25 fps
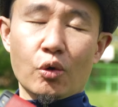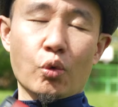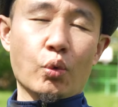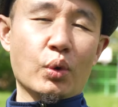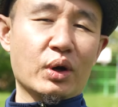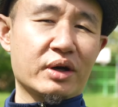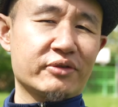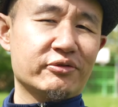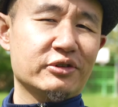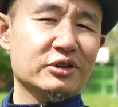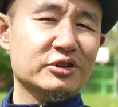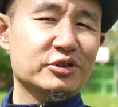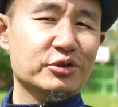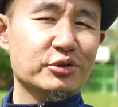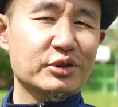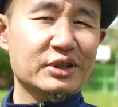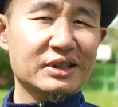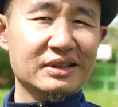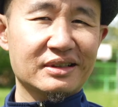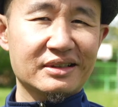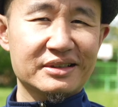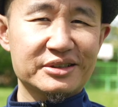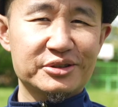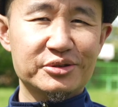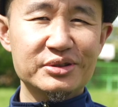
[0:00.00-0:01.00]
What I've also
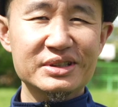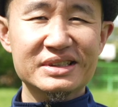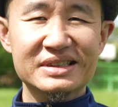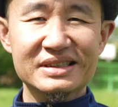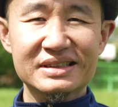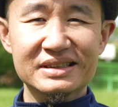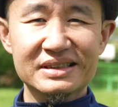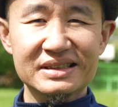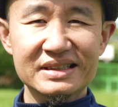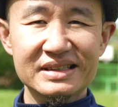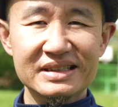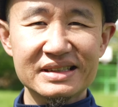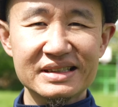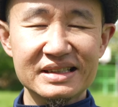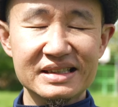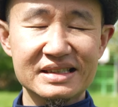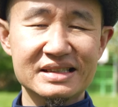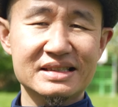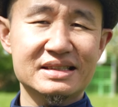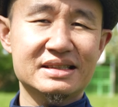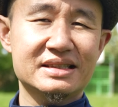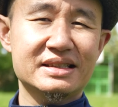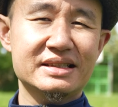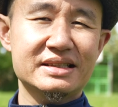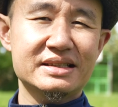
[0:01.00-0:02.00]
realized recently
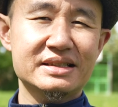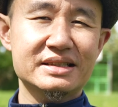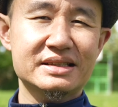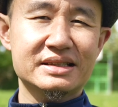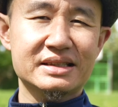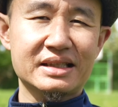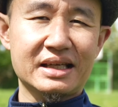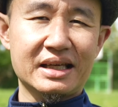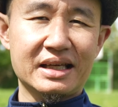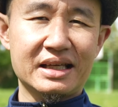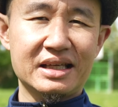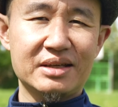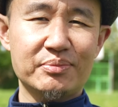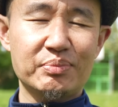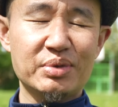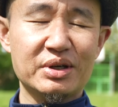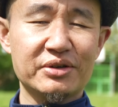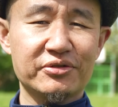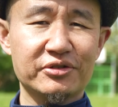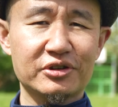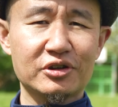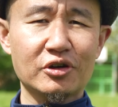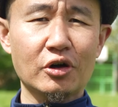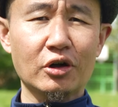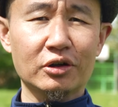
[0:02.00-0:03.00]
is there's a bit
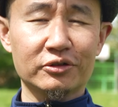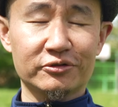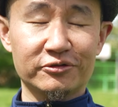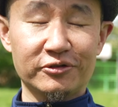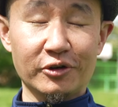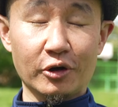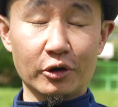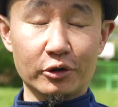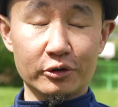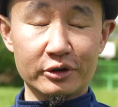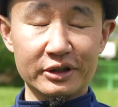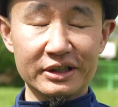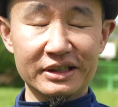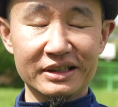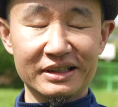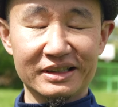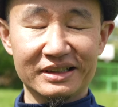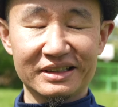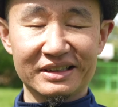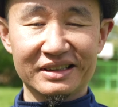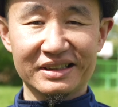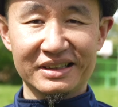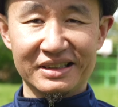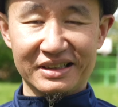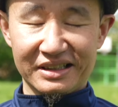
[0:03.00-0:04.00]
of a cult following
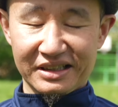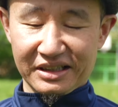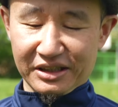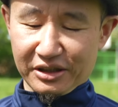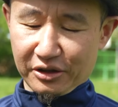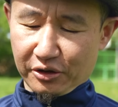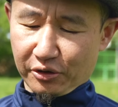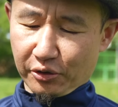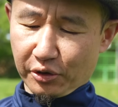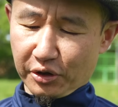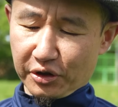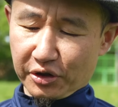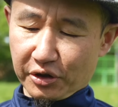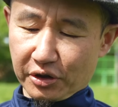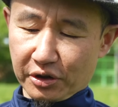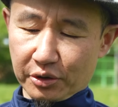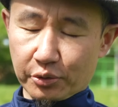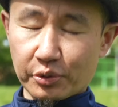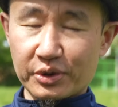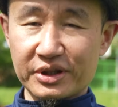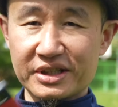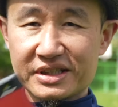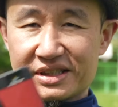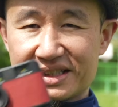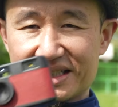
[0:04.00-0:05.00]
going on
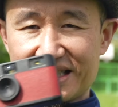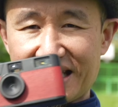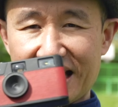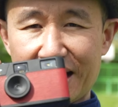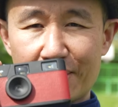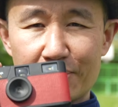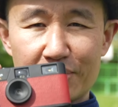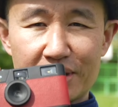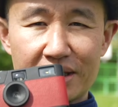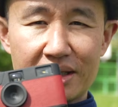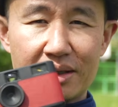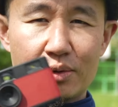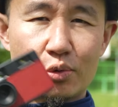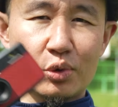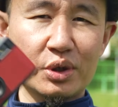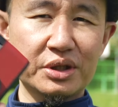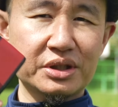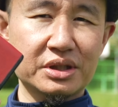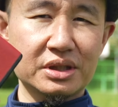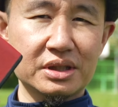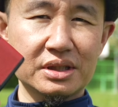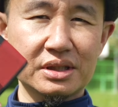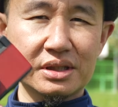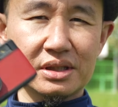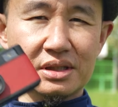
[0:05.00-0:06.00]
with this camera,
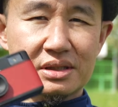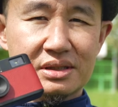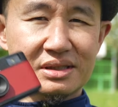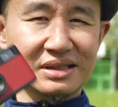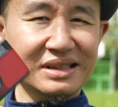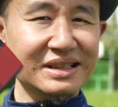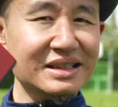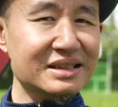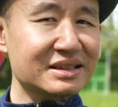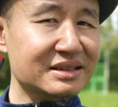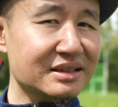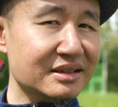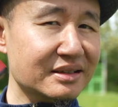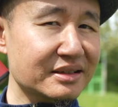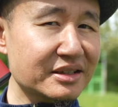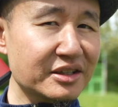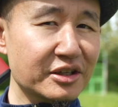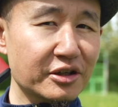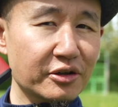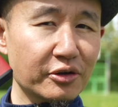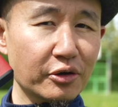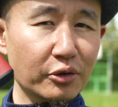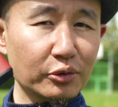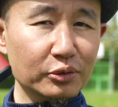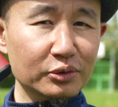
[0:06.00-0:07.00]
which is less than a
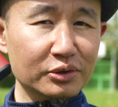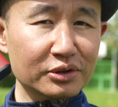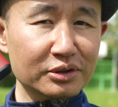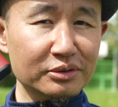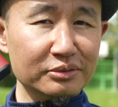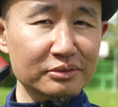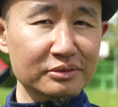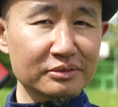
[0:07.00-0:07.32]
year old.